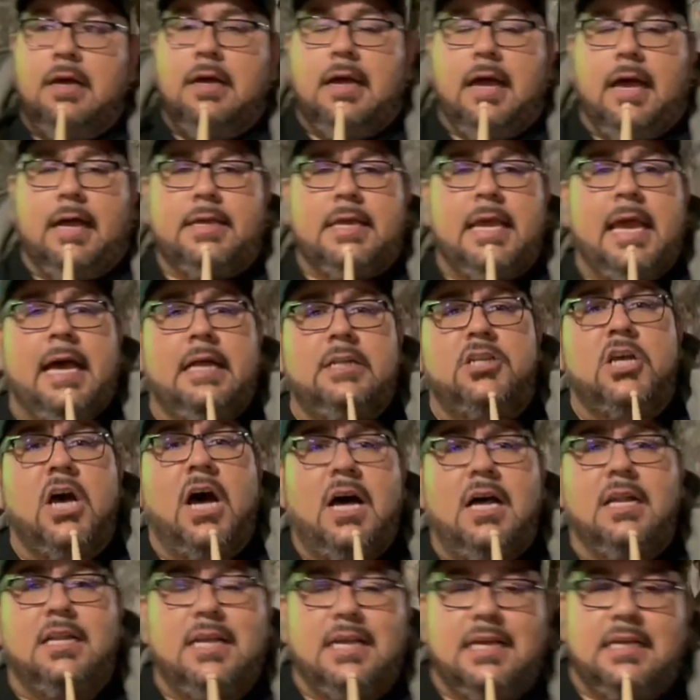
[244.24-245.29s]
Yeah,
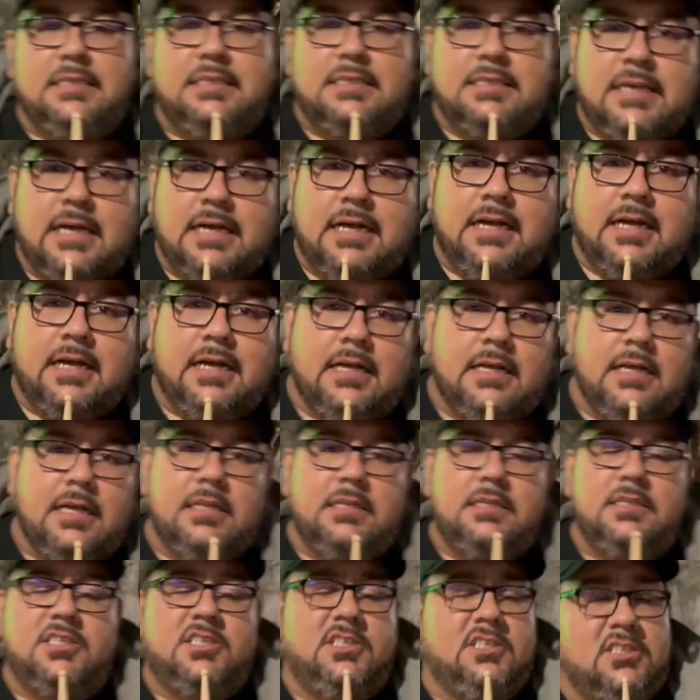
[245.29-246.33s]
Todd, it's
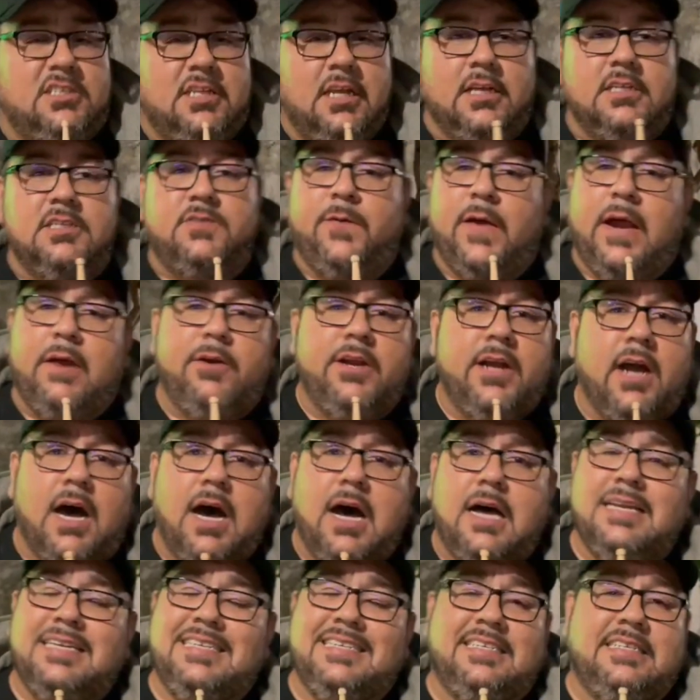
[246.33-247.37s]
very hot
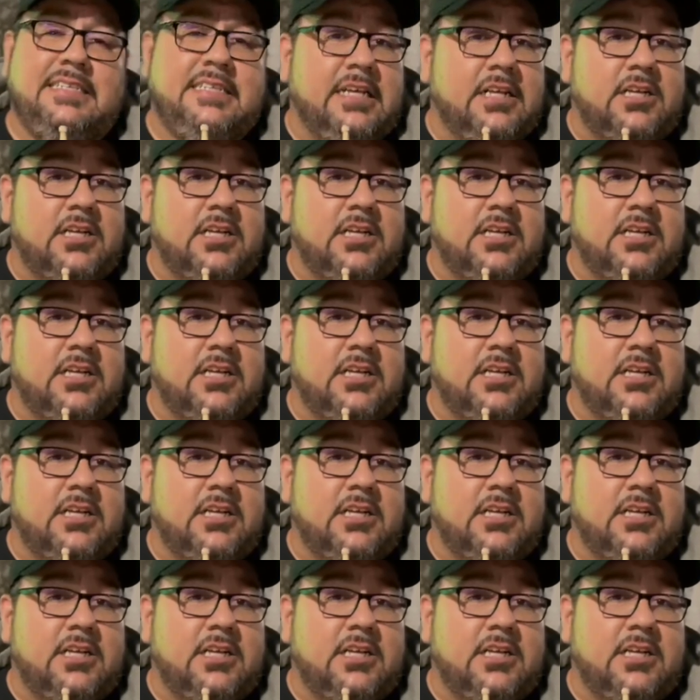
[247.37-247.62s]
and it's still